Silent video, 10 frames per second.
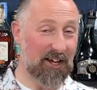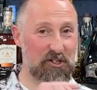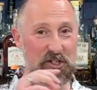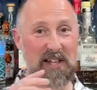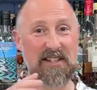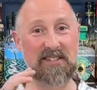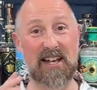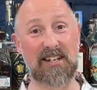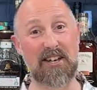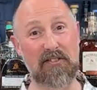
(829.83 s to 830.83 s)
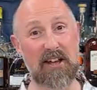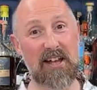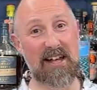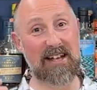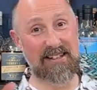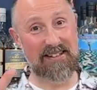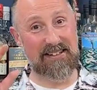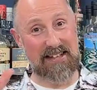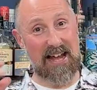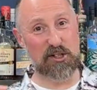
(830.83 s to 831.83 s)
And I just had to take another
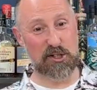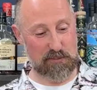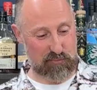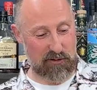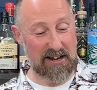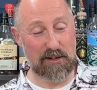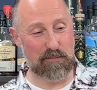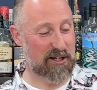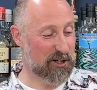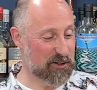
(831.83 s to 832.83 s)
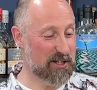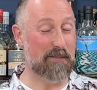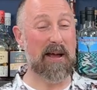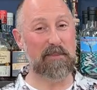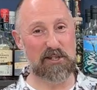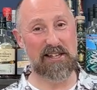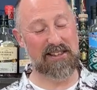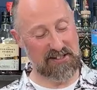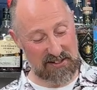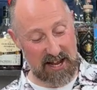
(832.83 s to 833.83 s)
gas break because of the Pepsi
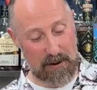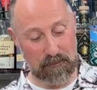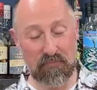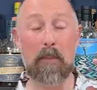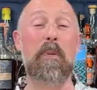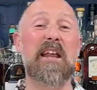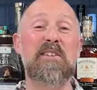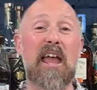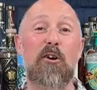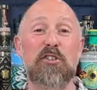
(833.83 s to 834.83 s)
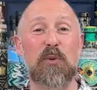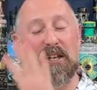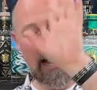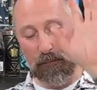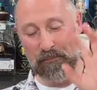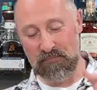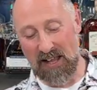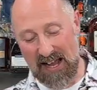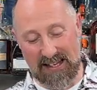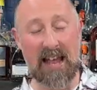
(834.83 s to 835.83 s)
that's there. But let's get on to it. Now,
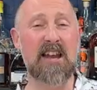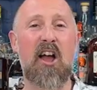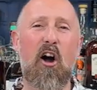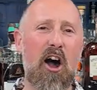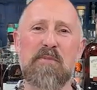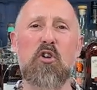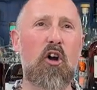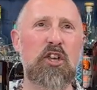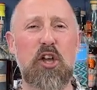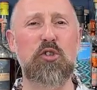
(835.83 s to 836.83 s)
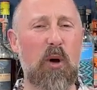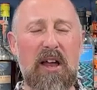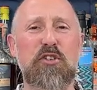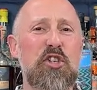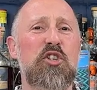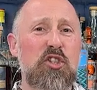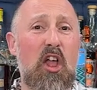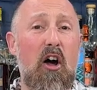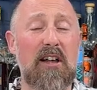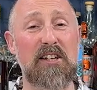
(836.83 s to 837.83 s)
again, I'm not a huge one. I was just
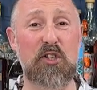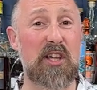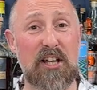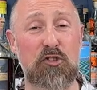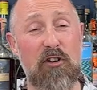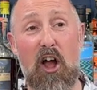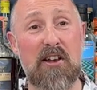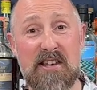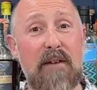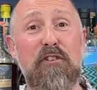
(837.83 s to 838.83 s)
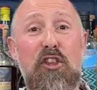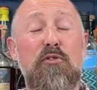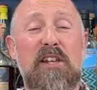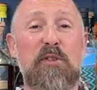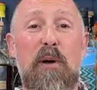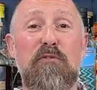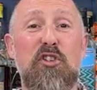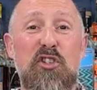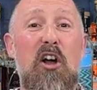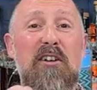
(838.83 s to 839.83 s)
starting this. Literally, I never do this, but I've
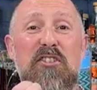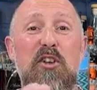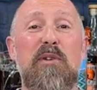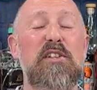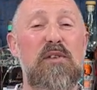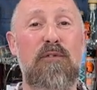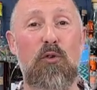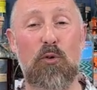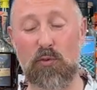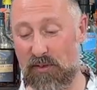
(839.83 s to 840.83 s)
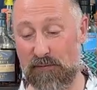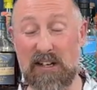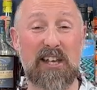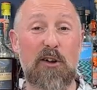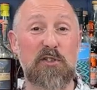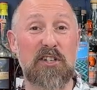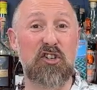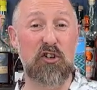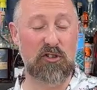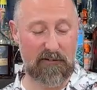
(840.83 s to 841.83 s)
just started to do this for the videos and the
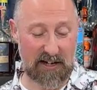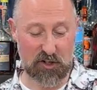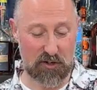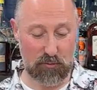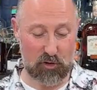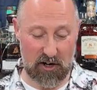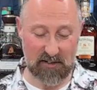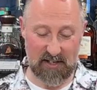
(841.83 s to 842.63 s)
new direction I'm trying